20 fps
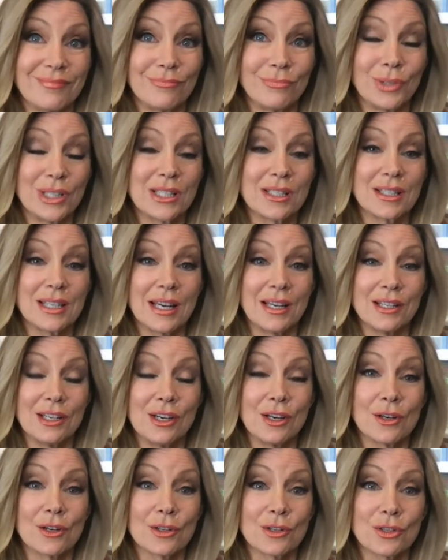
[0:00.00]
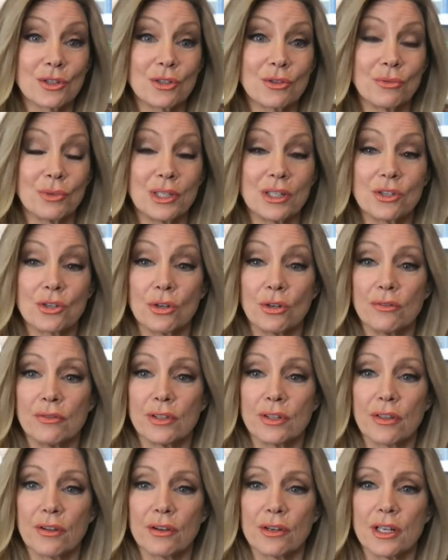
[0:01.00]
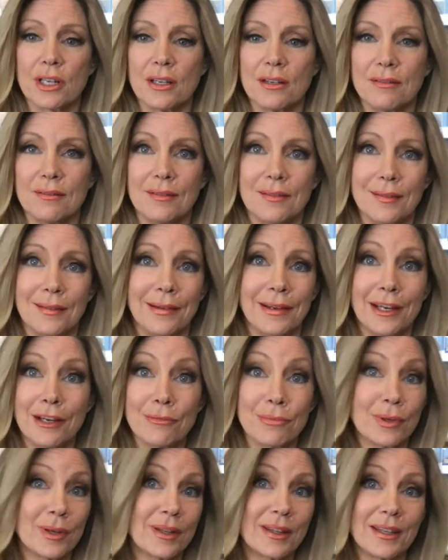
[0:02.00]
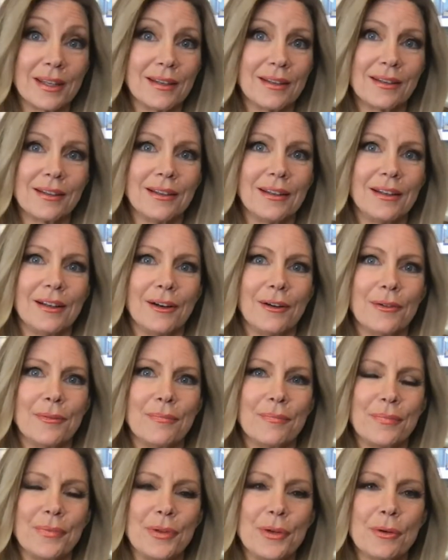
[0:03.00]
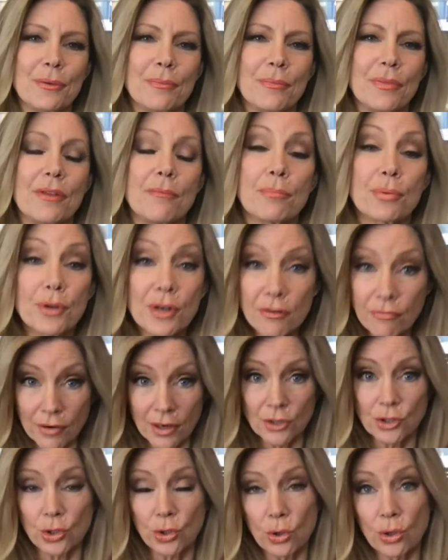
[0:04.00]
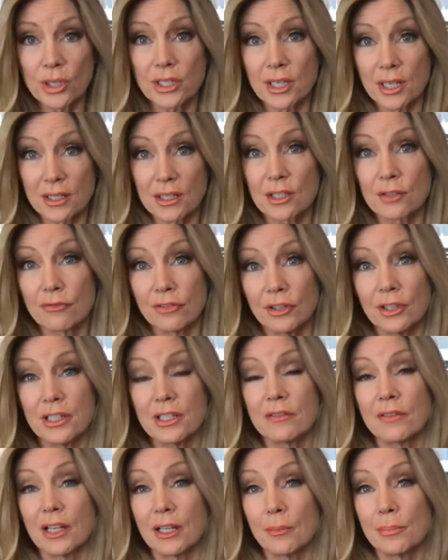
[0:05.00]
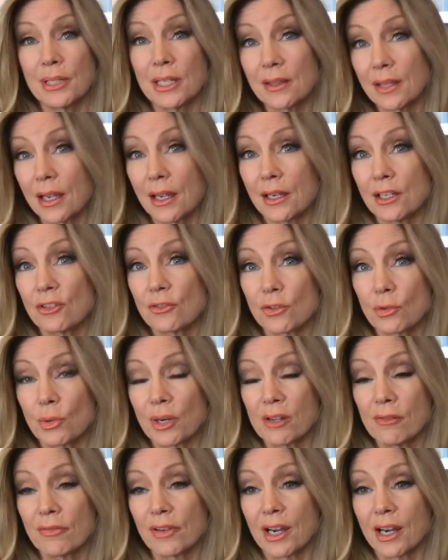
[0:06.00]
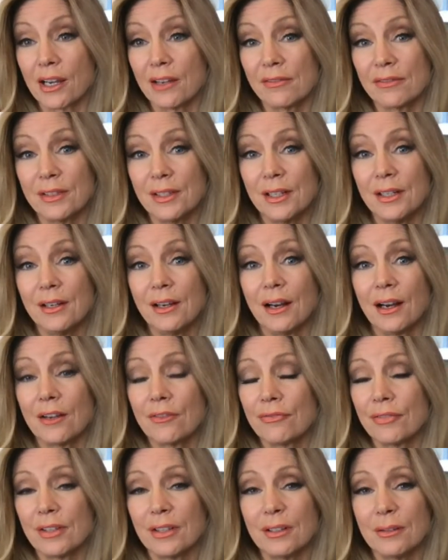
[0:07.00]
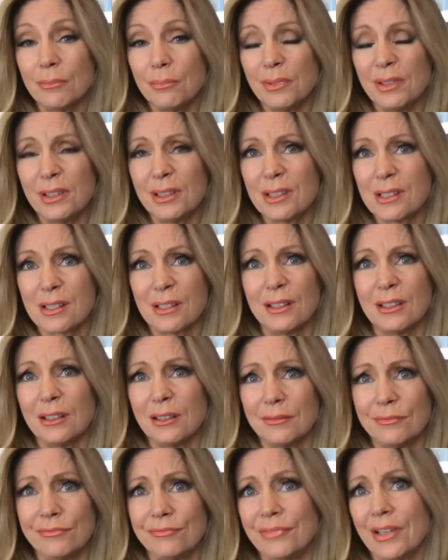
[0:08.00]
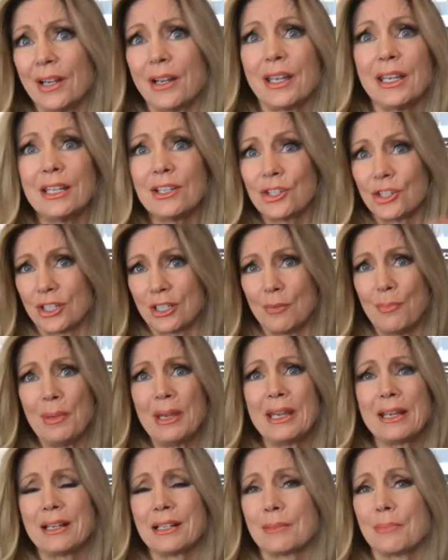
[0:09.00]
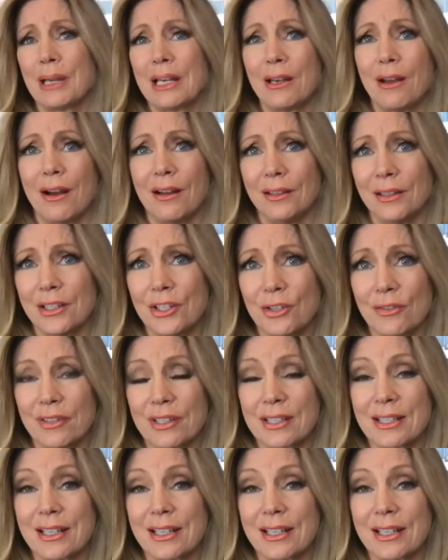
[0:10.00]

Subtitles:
what's 10 years once you're over 30? It really, you know, the prefrontal cortex is fully developed at the age of 25. I feel it's a little funky just to me because my knowledge of a